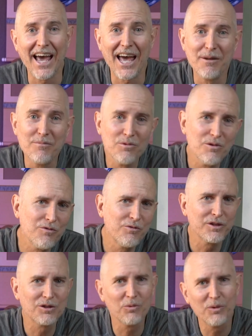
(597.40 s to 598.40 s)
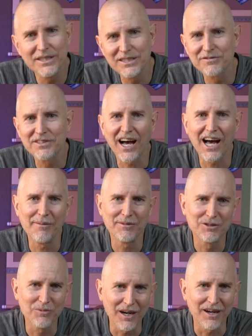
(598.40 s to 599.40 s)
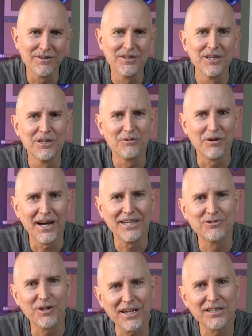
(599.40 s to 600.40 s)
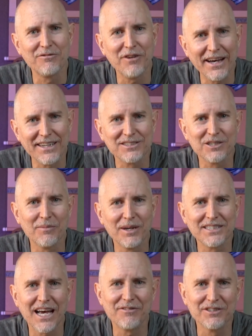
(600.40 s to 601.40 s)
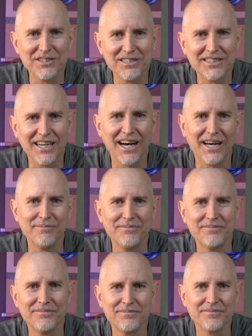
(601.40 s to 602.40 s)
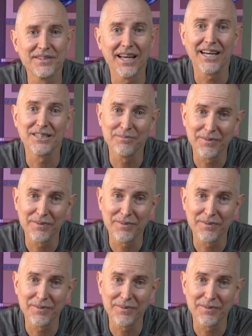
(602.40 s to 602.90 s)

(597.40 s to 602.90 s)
and move with the winds of time as well, right? Try not to fight it so much. Have a good time, as